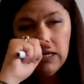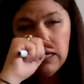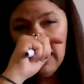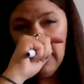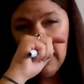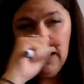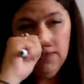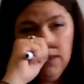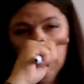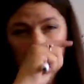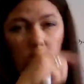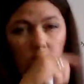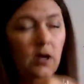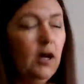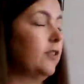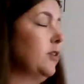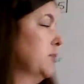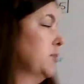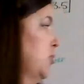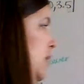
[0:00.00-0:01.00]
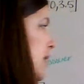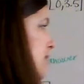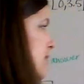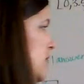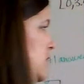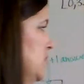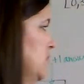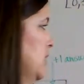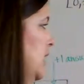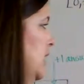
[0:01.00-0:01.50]
And then the other point that
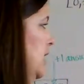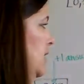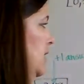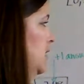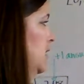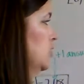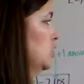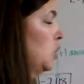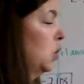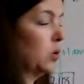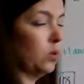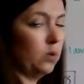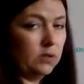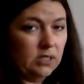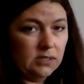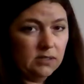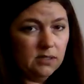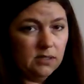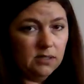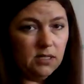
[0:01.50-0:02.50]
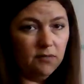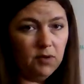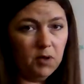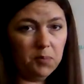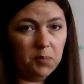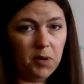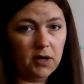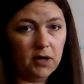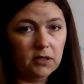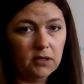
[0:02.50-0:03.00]
you got, total distance of your
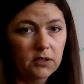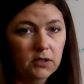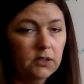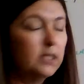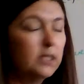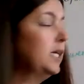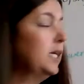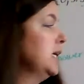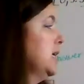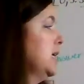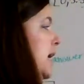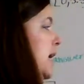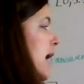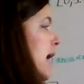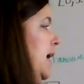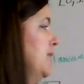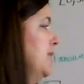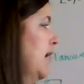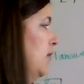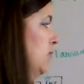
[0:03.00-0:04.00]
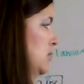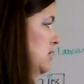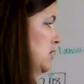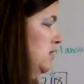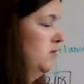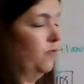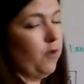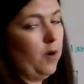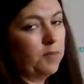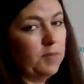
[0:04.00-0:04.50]
particle, and that was
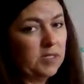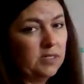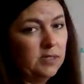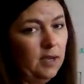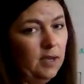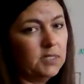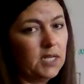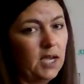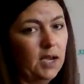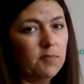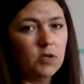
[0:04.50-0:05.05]
from the same time.